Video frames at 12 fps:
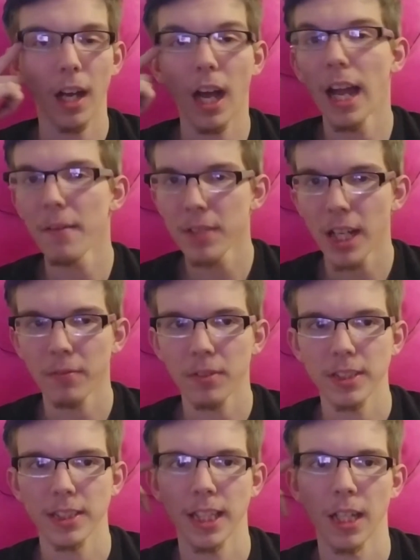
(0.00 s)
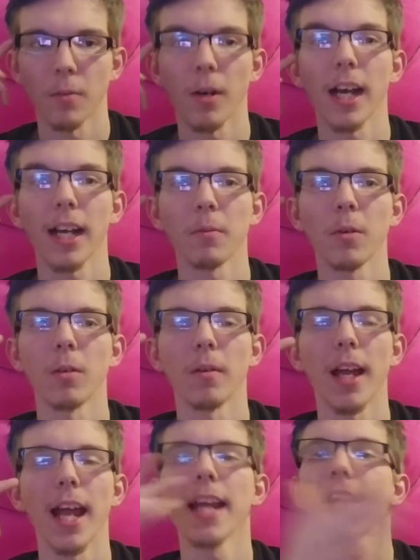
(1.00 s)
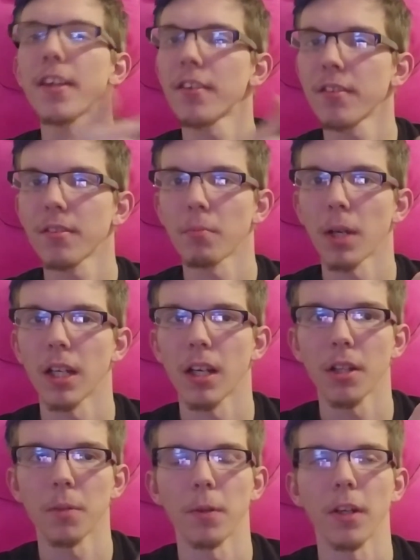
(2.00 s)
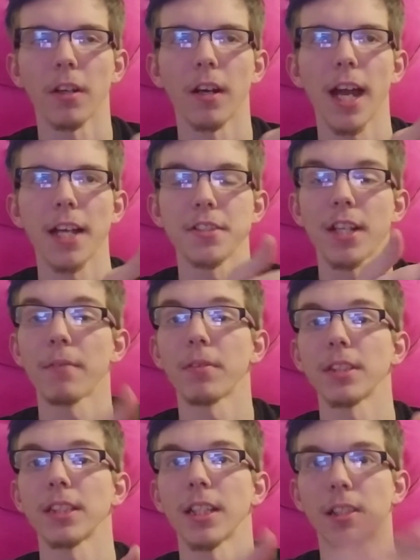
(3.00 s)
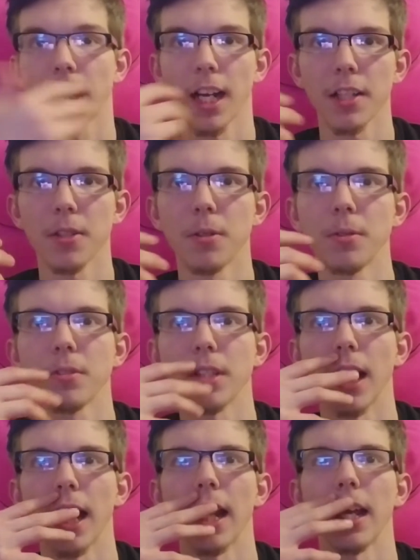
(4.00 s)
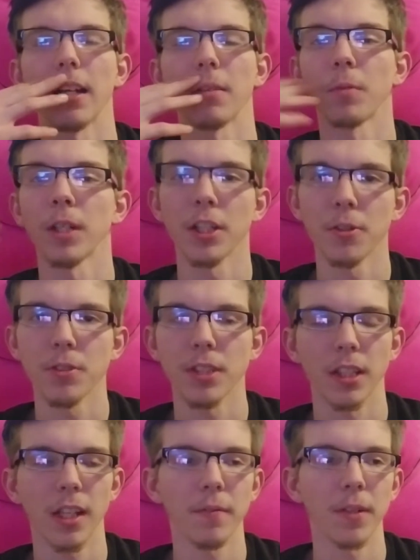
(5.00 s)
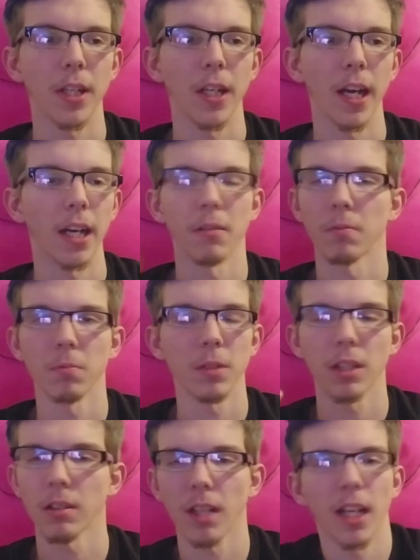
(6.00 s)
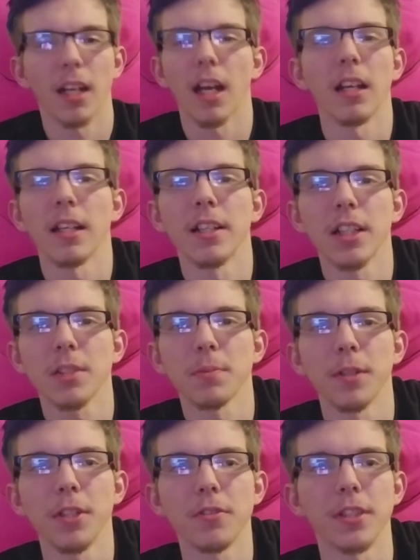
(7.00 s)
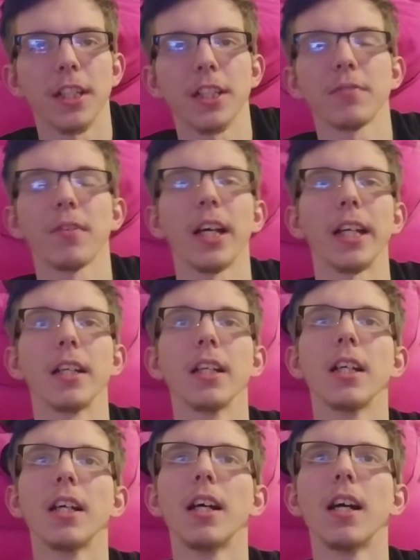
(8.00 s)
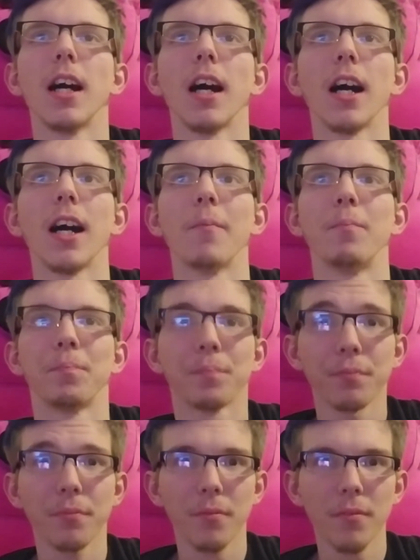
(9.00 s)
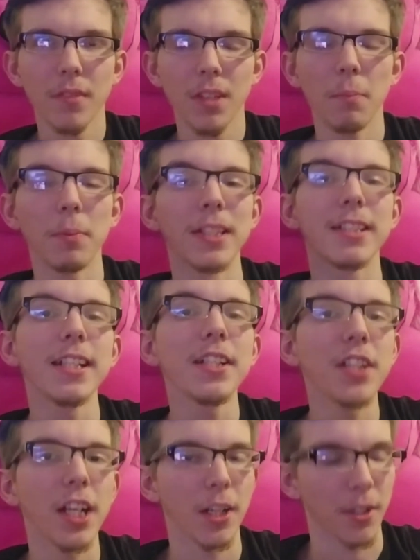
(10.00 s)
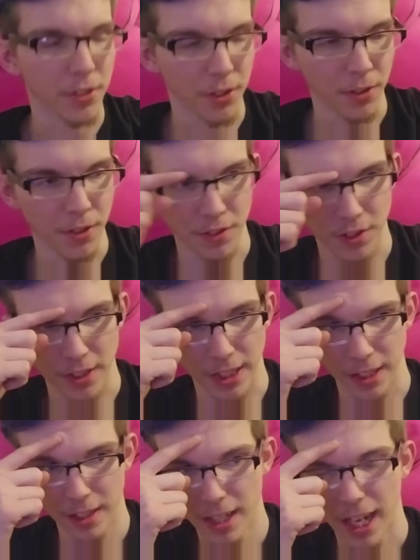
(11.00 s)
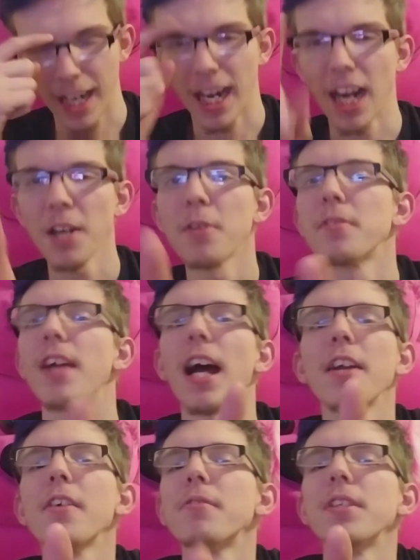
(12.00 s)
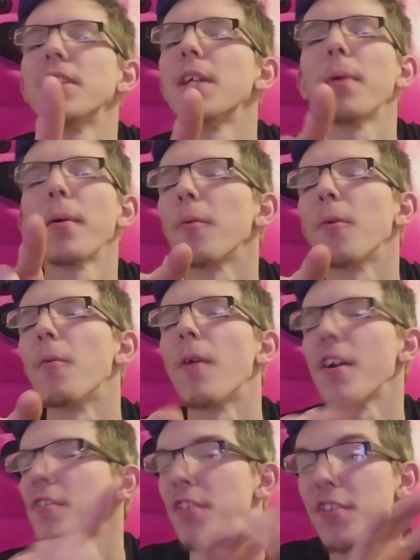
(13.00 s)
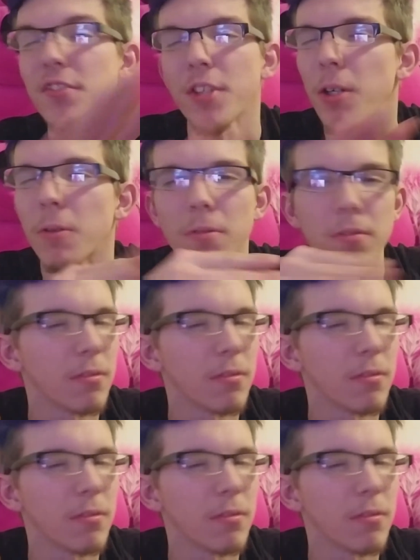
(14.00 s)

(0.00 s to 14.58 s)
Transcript: have a Netflix account. Well, Angus, my other brother, has a Netflix account that I use, and when he used to live here, and he lets me use it. It's fine. But DJ also uses it, and I know DJ probably won't watch this, so